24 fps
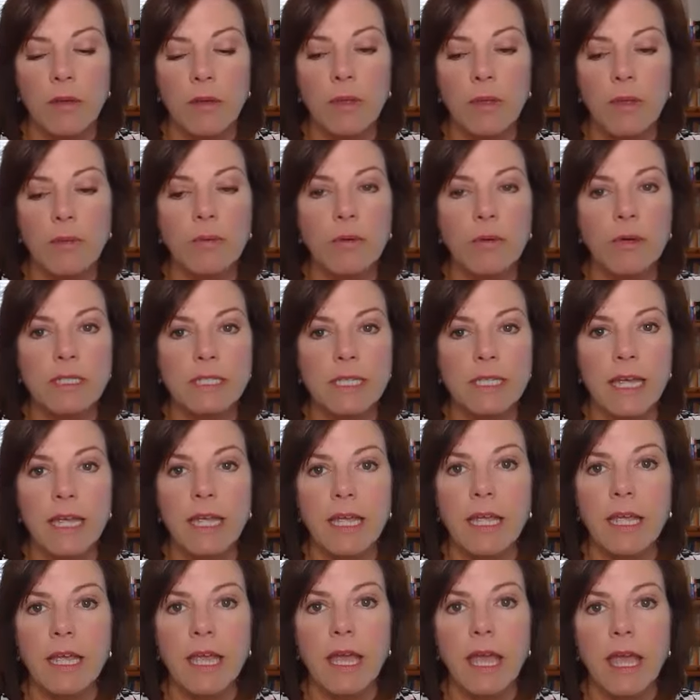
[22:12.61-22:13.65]
people are
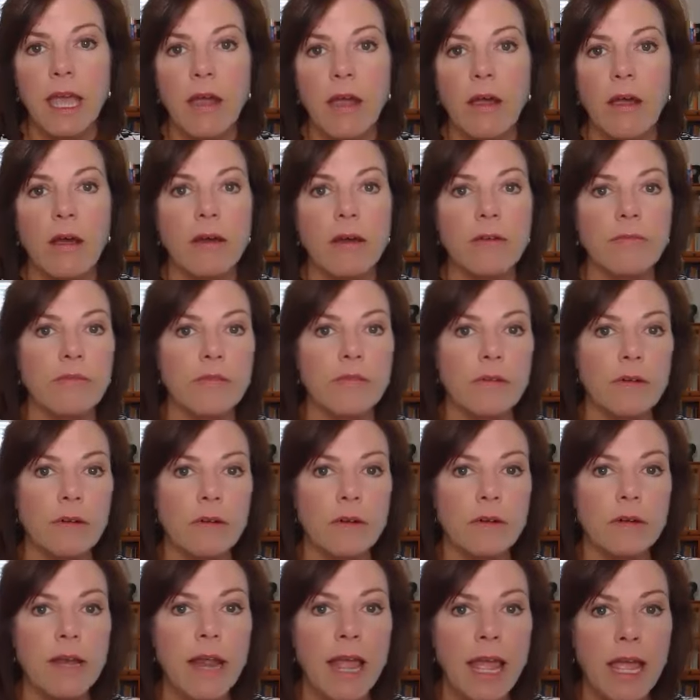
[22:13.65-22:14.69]
taking care of
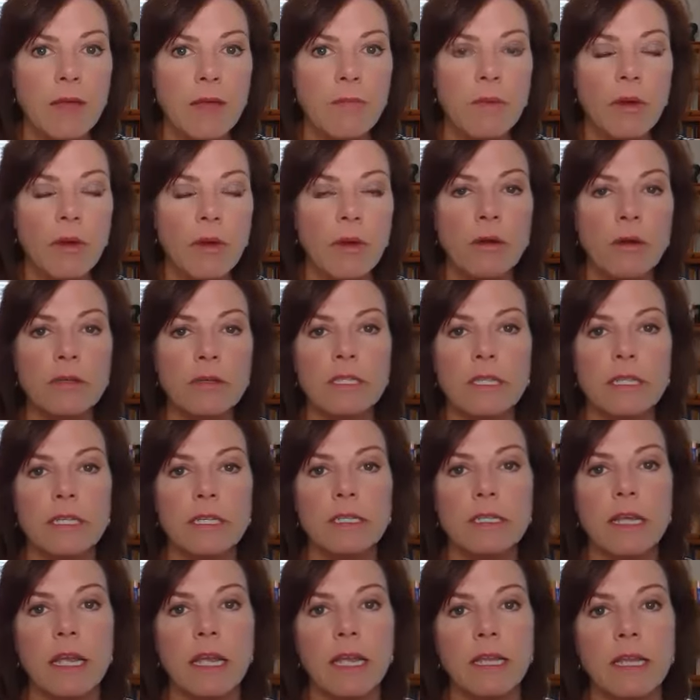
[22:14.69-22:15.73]
neighbors
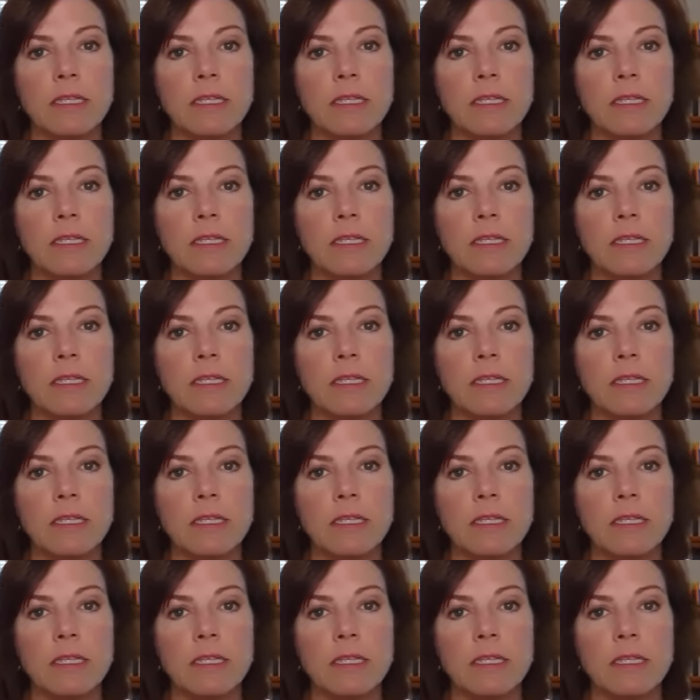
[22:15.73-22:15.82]
and